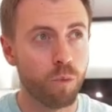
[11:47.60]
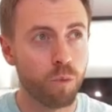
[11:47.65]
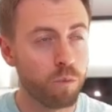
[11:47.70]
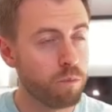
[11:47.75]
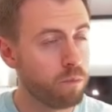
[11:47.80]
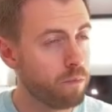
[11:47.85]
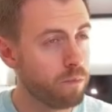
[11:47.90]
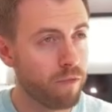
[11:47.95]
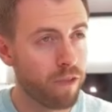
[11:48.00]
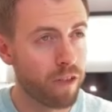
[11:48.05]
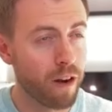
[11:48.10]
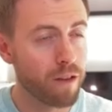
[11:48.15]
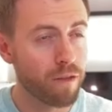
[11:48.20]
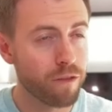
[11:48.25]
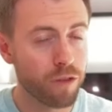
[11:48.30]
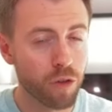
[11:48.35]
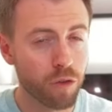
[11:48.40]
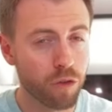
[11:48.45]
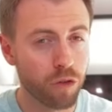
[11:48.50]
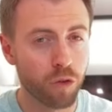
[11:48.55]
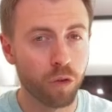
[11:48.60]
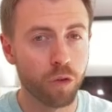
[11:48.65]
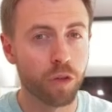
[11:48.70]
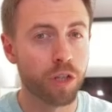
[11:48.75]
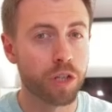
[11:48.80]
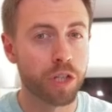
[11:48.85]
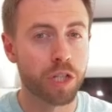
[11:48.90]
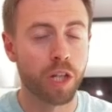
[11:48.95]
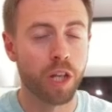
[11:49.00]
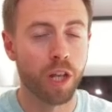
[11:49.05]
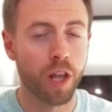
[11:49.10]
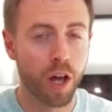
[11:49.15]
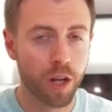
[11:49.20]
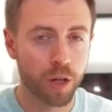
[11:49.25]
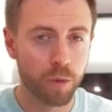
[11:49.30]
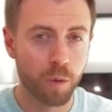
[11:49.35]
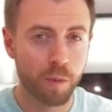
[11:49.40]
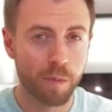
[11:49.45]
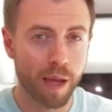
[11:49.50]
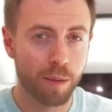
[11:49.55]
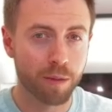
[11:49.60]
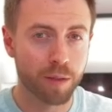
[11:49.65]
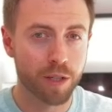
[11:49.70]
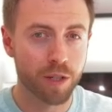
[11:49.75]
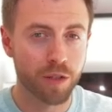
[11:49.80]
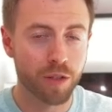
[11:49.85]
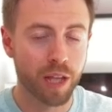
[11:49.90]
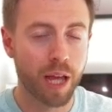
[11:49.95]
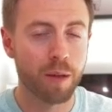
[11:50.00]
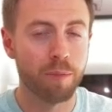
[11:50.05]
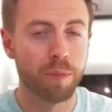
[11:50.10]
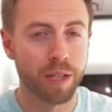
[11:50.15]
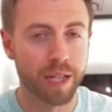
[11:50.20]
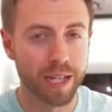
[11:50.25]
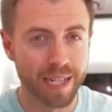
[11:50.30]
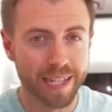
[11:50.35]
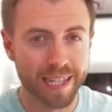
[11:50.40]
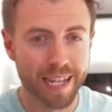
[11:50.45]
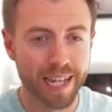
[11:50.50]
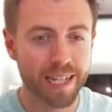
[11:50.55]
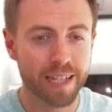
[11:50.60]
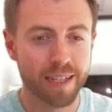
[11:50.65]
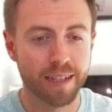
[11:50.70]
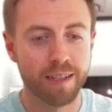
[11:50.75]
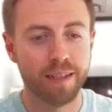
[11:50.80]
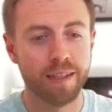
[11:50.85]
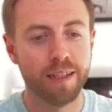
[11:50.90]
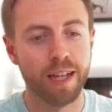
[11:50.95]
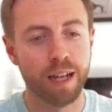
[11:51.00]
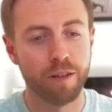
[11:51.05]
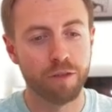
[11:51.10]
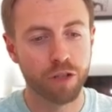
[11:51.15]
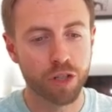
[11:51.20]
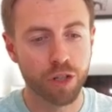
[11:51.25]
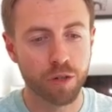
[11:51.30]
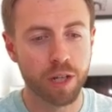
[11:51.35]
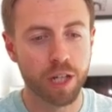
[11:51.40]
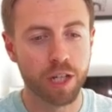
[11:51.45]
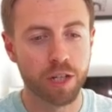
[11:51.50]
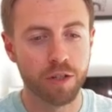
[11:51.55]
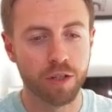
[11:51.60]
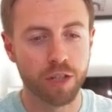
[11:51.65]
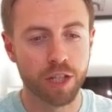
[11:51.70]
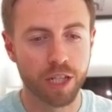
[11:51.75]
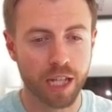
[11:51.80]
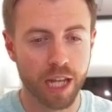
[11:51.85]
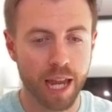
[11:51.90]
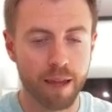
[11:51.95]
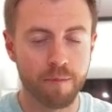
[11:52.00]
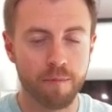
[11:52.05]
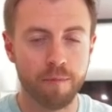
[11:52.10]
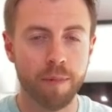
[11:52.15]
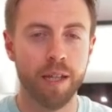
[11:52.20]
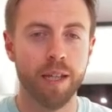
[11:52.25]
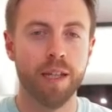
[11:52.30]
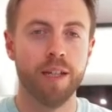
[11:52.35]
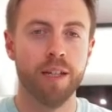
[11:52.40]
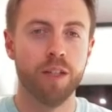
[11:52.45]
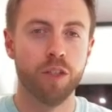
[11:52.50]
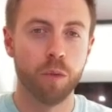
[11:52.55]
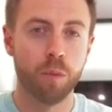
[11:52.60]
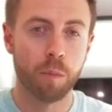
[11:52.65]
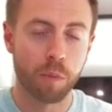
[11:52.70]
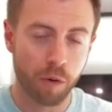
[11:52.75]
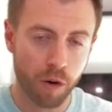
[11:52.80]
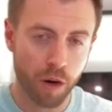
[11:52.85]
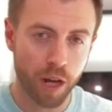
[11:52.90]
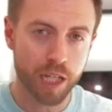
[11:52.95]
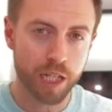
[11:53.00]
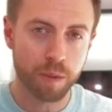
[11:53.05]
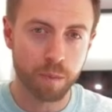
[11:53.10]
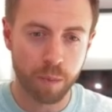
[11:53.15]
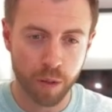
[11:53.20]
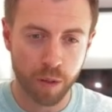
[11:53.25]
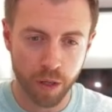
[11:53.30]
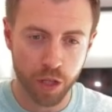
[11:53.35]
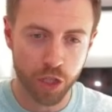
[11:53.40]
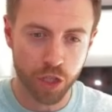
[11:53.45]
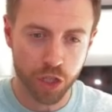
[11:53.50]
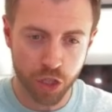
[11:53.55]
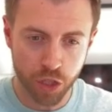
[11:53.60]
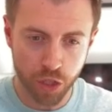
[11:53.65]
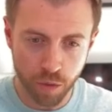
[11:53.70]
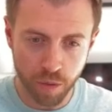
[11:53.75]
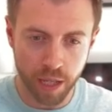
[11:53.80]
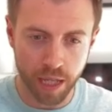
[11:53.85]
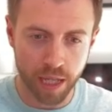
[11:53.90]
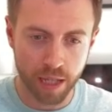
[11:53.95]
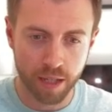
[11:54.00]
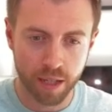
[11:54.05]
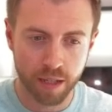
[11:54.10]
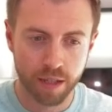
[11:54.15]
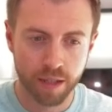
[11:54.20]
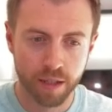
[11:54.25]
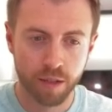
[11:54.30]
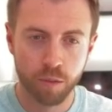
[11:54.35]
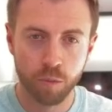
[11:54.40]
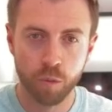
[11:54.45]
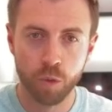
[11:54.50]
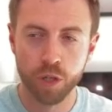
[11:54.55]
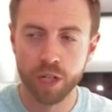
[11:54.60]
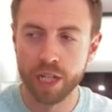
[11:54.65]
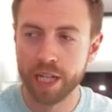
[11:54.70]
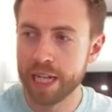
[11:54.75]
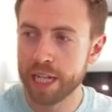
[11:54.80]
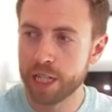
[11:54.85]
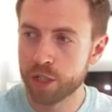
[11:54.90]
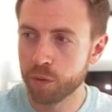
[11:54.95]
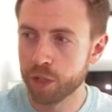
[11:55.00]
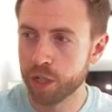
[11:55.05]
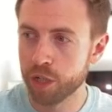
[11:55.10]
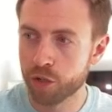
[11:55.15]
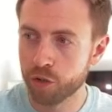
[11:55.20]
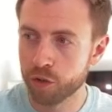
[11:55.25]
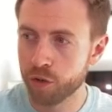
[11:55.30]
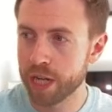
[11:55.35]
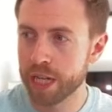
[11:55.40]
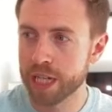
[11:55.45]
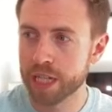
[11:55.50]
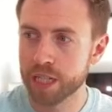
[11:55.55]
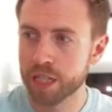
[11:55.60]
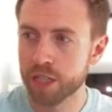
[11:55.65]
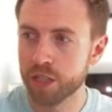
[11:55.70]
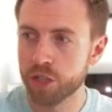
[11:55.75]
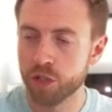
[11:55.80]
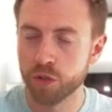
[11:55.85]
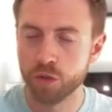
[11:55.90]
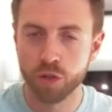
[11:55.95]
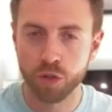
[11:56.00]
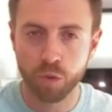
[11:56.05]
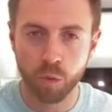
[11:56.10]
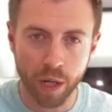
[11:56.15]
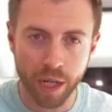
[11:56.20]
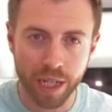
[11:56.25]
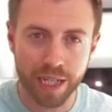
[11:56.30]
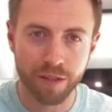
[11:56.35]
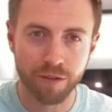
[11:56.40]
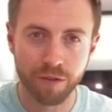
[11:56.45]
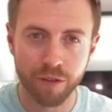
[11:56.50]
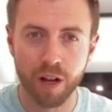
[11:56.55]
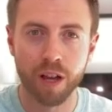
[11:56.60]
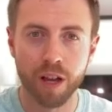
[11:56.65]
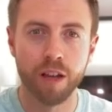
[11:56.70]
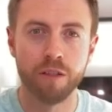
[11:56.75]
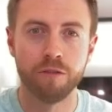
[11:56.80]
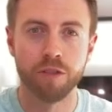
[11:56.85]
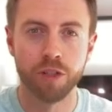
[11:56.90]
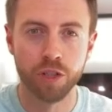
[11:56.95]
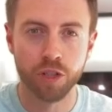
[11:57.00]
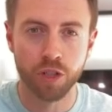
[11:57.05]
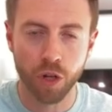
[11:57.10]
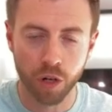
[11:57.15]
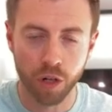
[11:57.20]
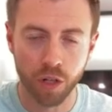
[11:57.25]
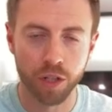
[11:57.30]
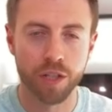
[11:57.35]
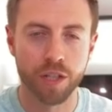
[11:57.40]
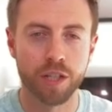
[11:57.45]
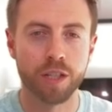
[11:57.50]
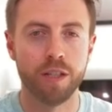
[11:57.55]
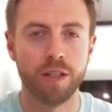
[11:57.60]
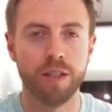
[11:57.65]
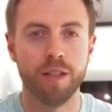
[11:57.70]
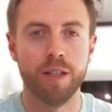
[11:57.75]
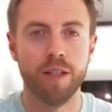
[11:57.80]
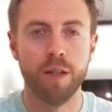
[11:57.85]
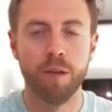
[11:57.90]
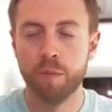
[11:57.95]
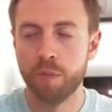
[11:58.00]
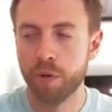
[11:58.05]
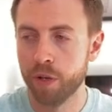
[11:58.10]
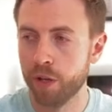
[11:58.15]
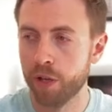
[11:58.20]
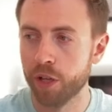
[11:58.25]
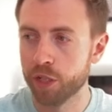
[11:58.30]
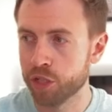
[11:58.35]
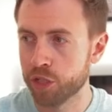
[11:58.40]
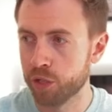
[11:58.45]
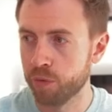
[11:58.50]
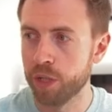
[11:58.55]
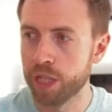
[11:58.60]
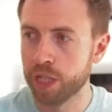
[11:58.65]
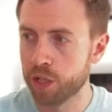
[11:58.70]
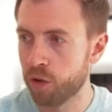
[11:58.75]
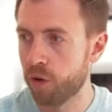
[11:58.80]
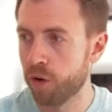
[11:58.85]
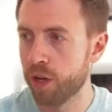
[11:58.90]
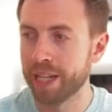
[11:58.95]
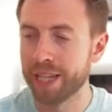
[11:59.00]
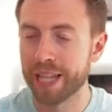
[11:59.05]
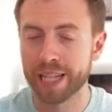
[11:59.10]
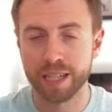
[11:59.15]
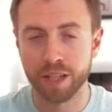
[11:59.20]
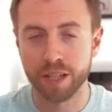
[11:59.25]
very few thought that Solana would be able to do that, but it did. And if SUI can do the same, the price per SUI would need to increase to $25 per SUI coin, and that's a